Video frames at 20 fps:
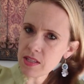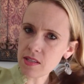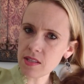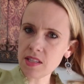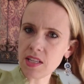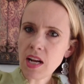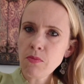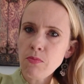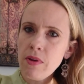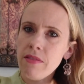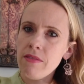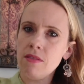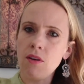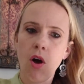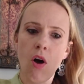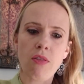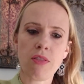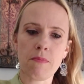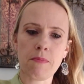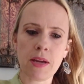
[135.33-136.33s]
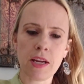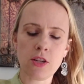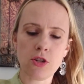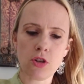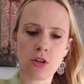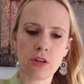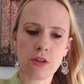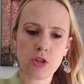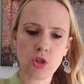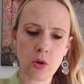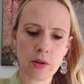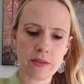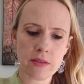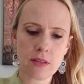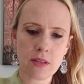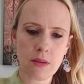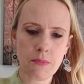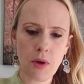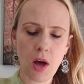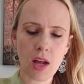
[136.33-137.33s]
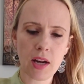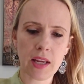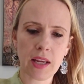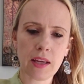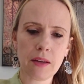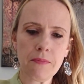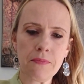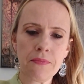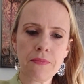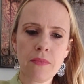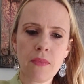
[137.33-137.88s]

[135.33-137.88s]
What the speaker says: It's done with all the major joints in the body.